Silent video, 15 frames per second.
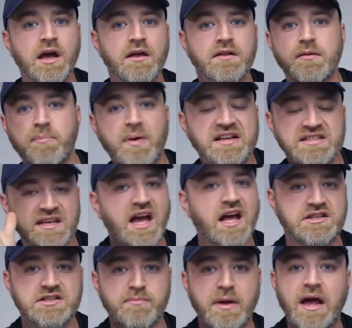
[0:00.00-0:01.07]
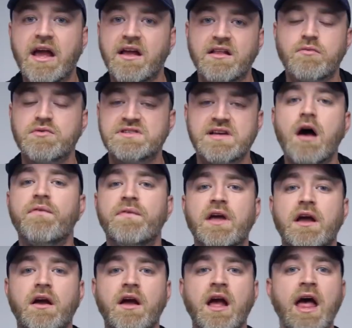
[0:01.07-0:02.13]
the best gadget bag that was out
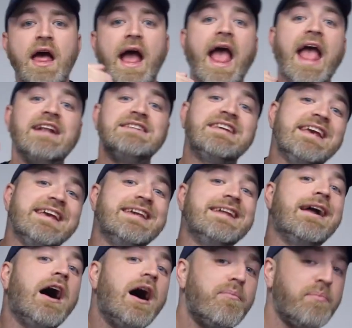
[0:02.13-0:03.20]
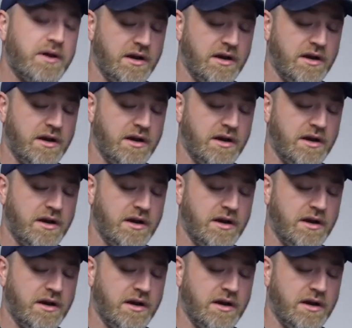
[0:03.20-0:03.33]
there, and take it up a